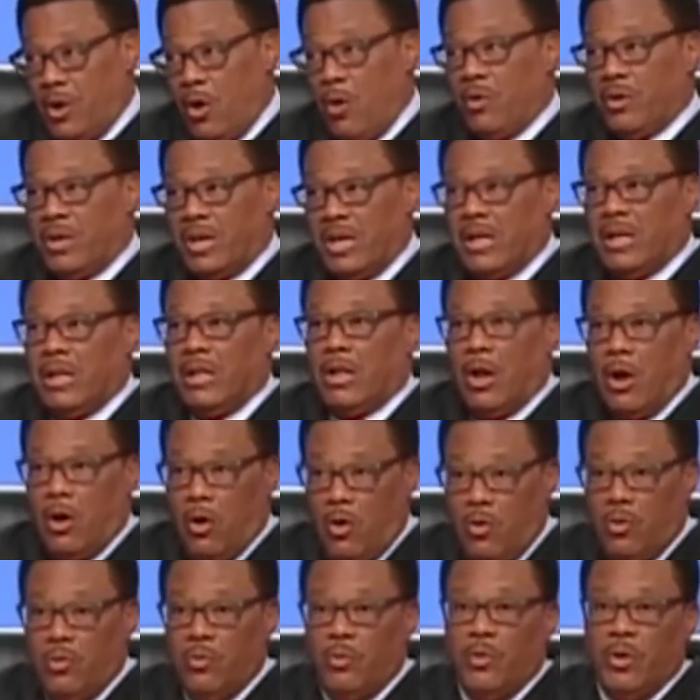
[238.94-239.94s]
don't get
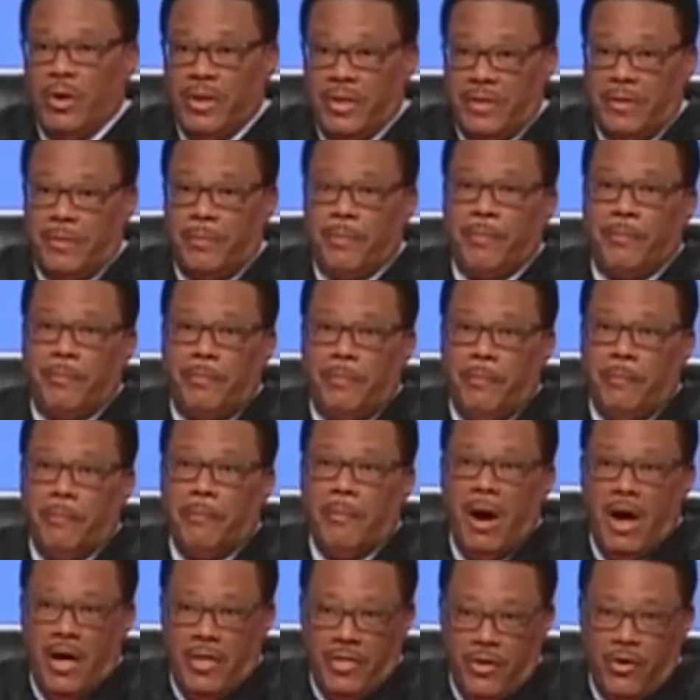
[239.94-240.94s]
along with
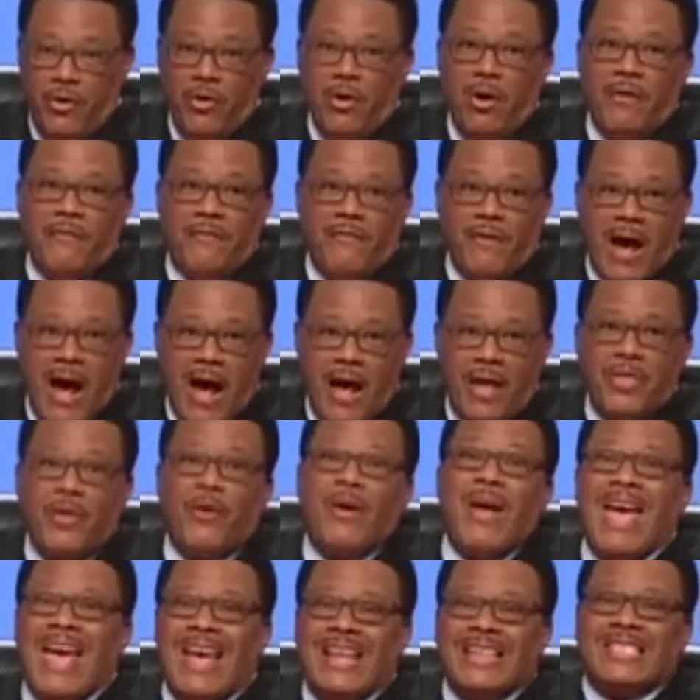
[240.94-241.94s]
mother or it,
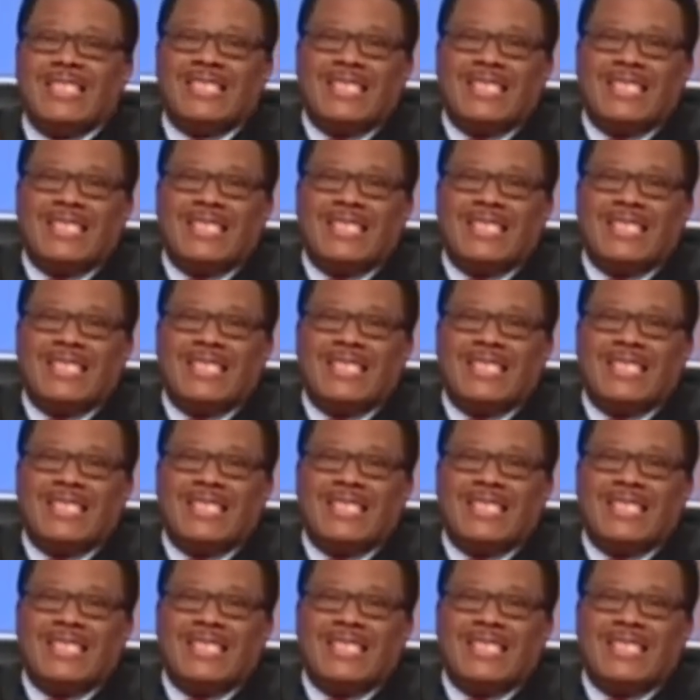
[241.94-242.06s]
father at